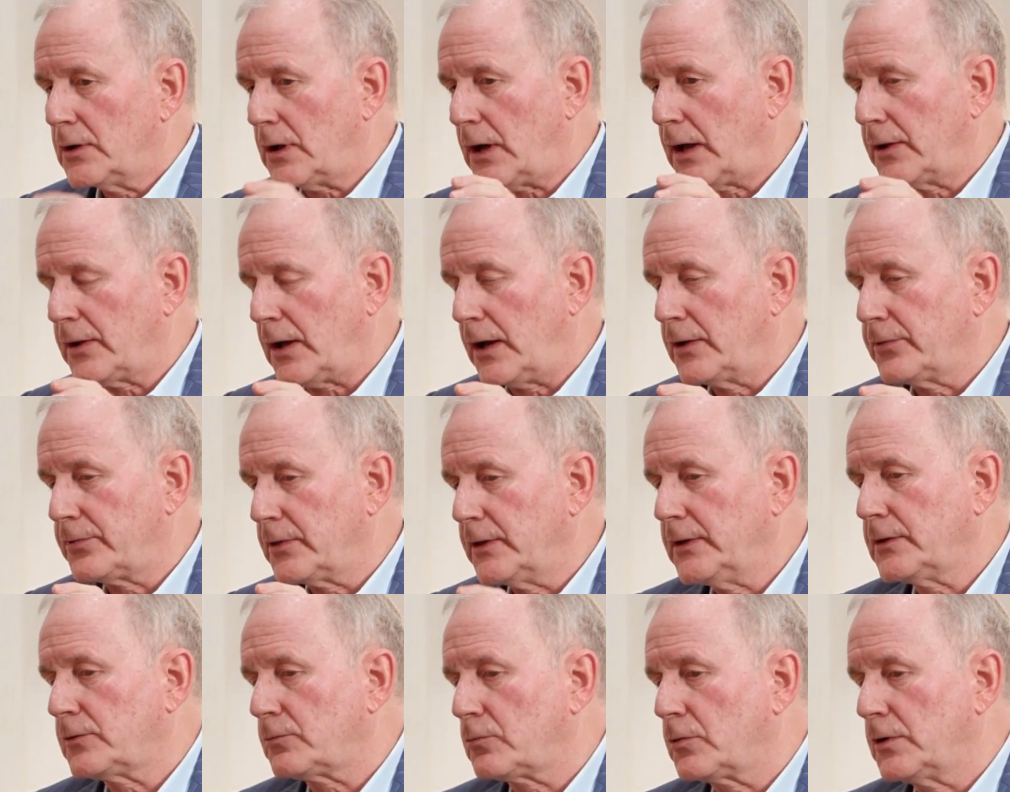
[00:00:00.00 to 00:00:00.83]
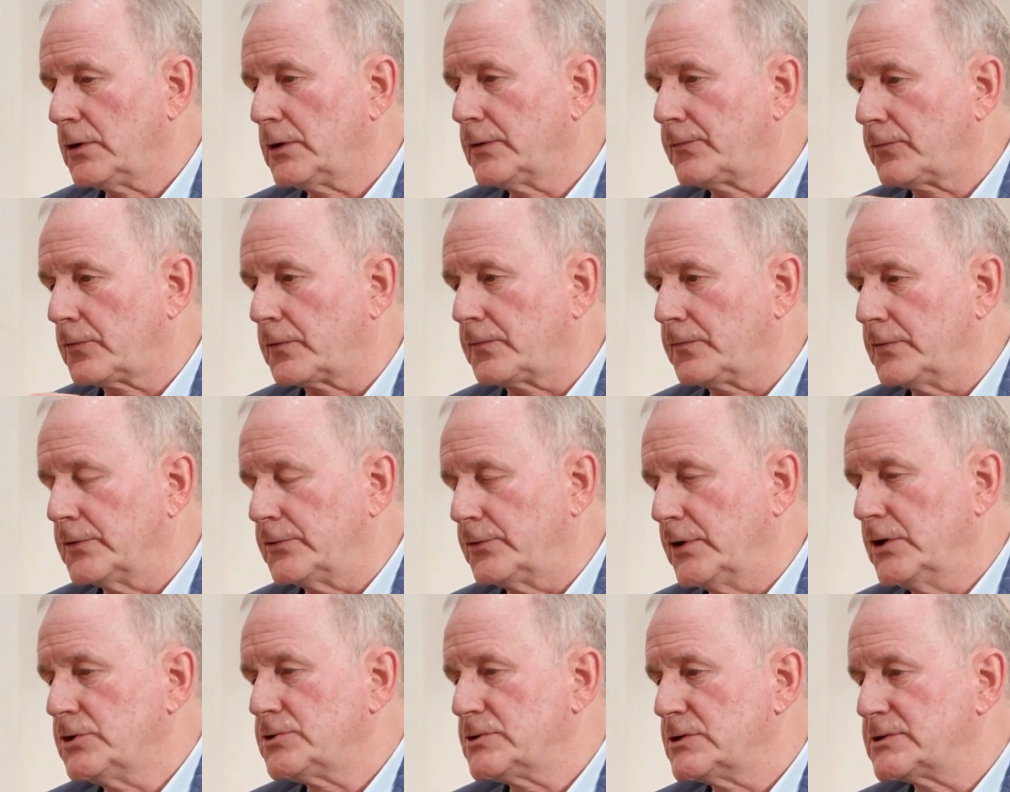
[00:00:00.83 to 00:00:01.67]
I think really for
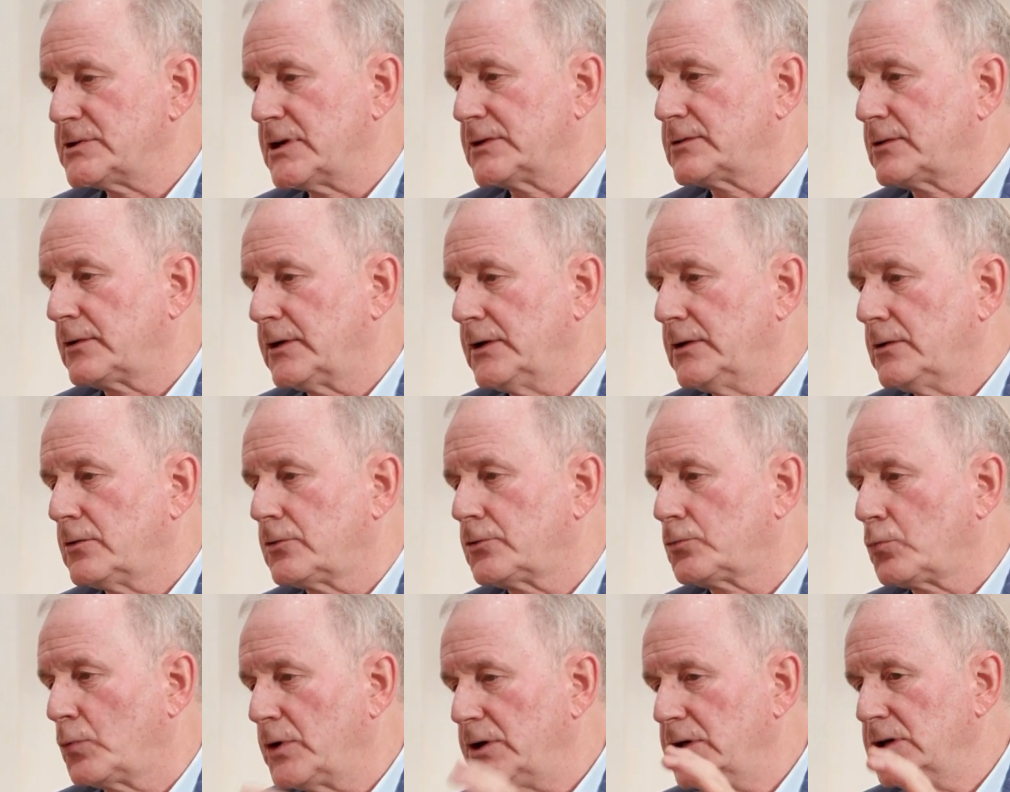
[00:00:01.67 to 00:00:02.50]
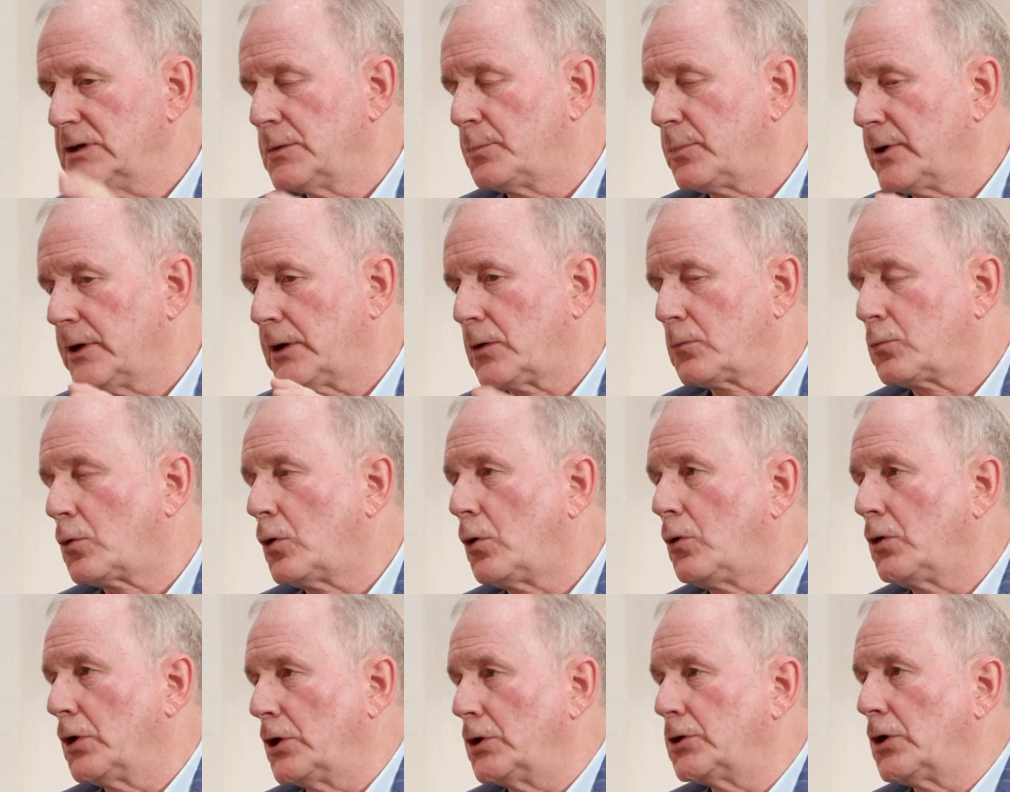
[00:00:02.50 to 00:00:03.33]
physicians as leaders, we need to play a
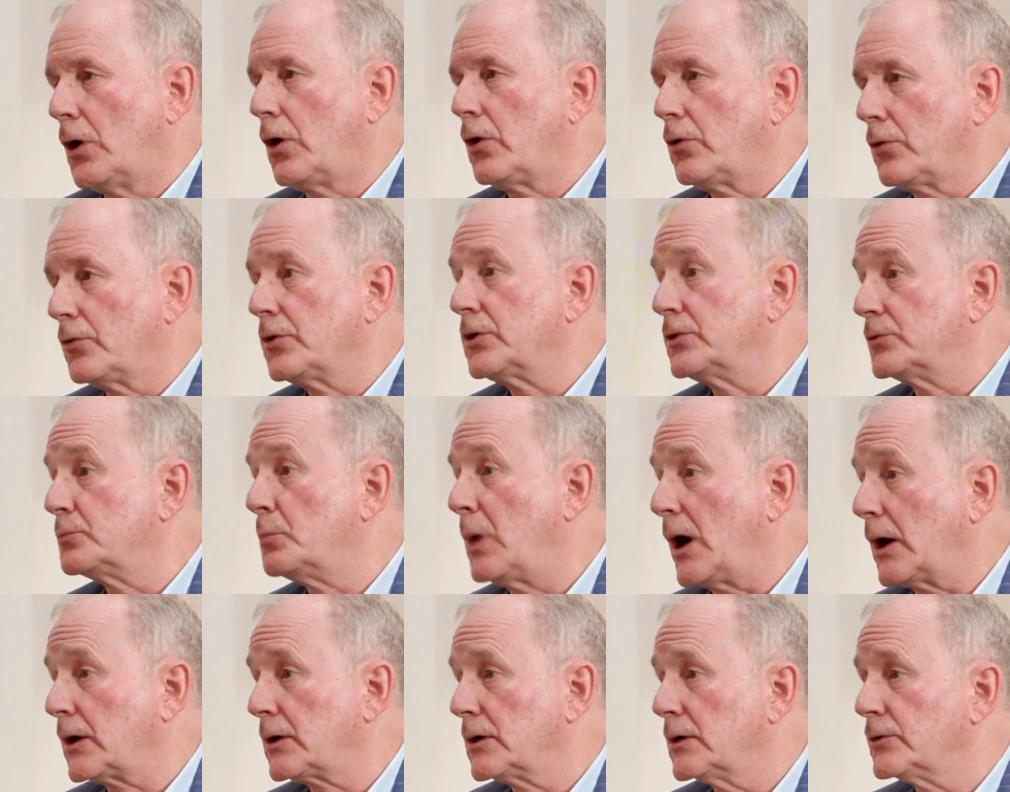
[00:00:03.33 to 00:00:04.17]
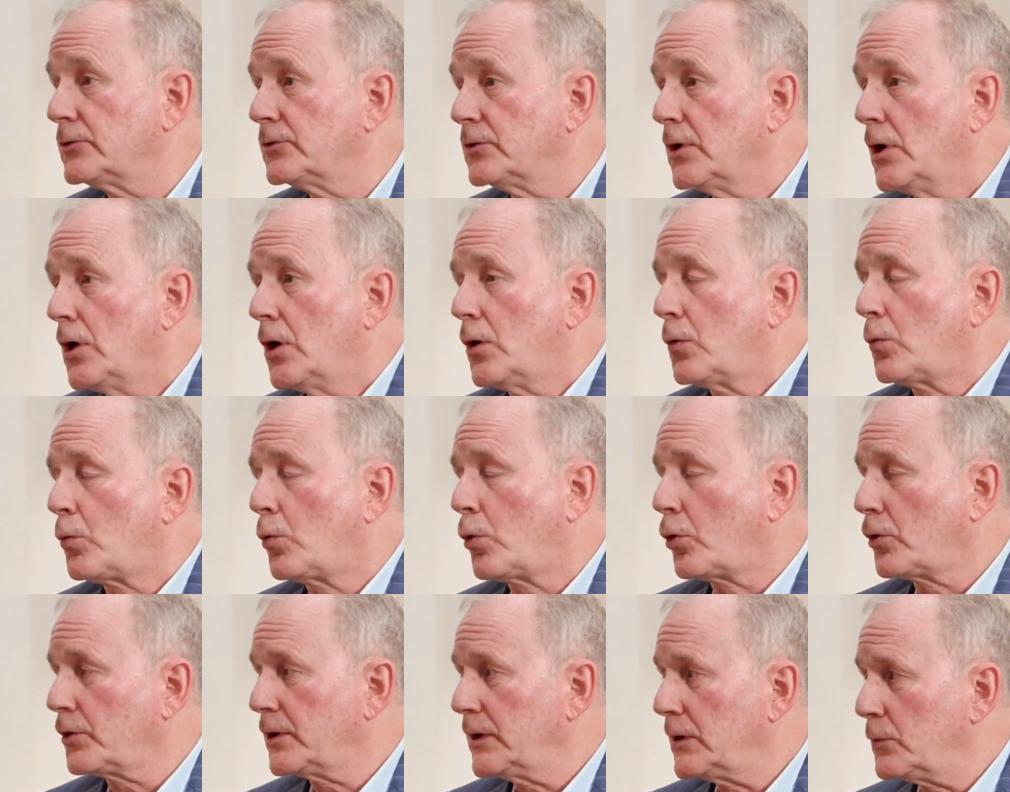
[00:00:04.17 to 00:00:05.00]
role in all of these buckets,
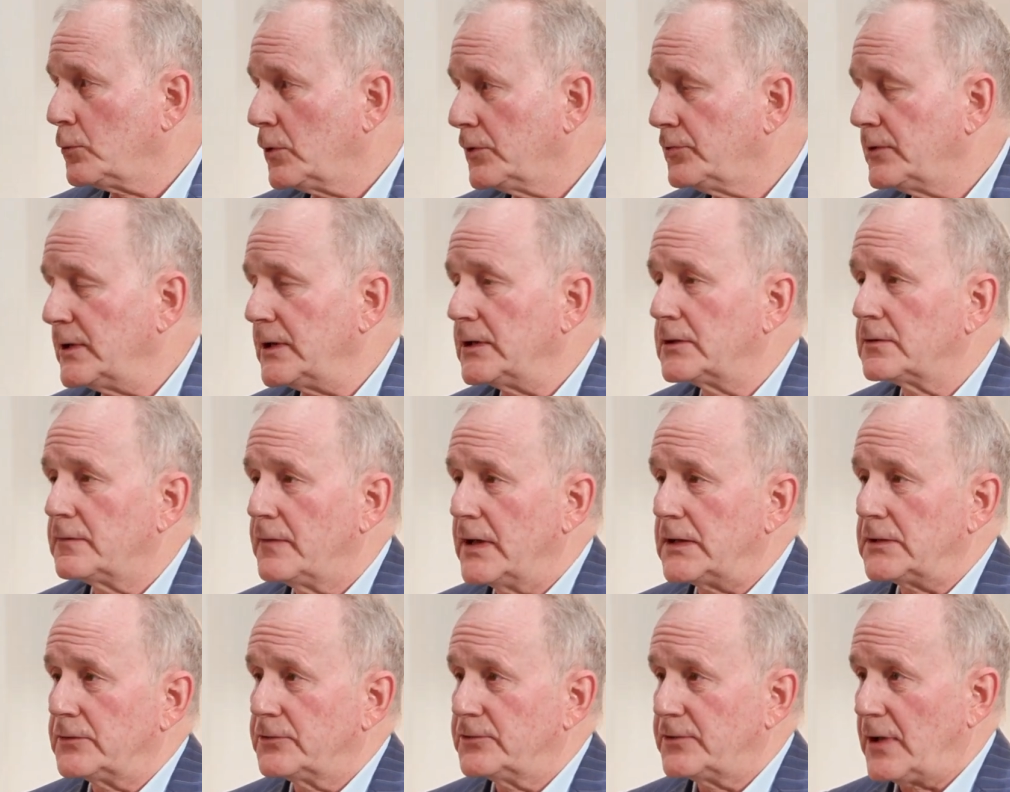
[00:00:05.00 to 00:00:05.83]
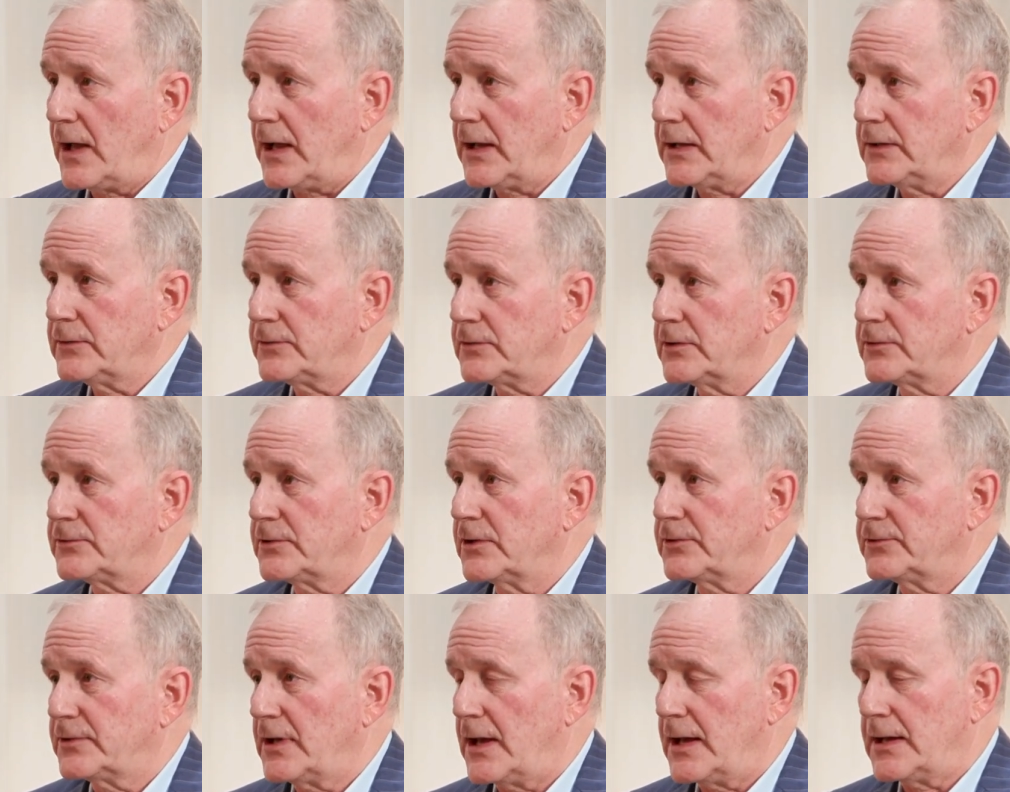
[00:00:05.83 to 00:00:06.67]
working with the innovative scientists
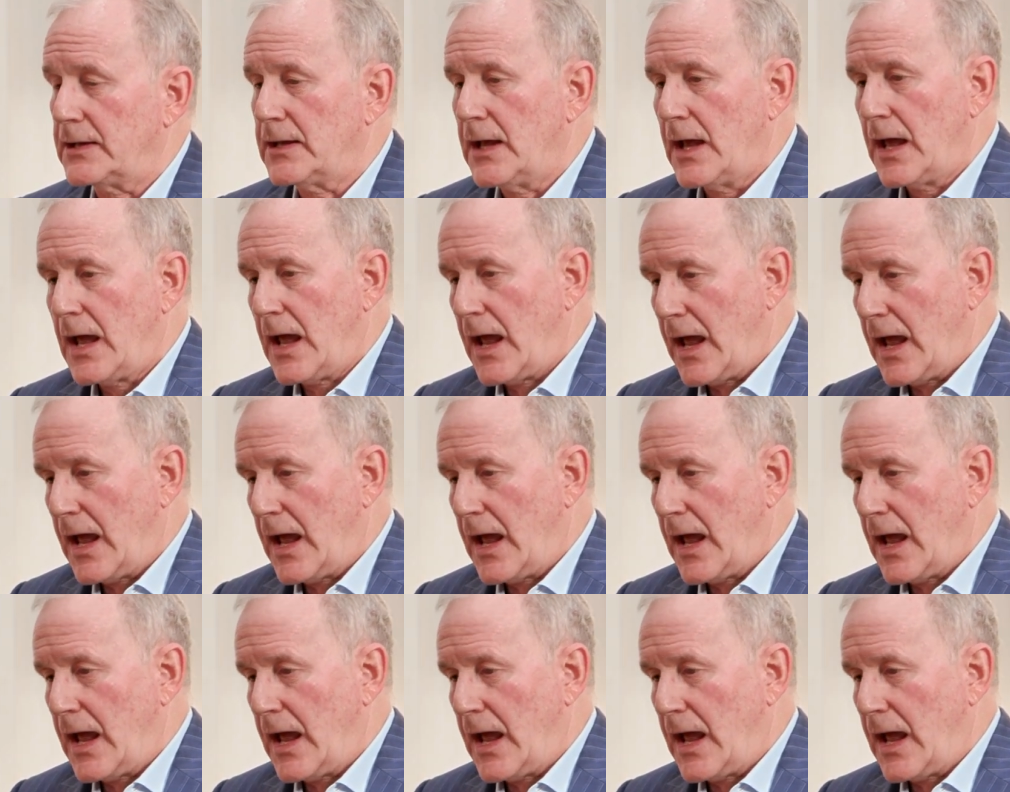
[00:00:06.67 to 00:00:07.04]
to say,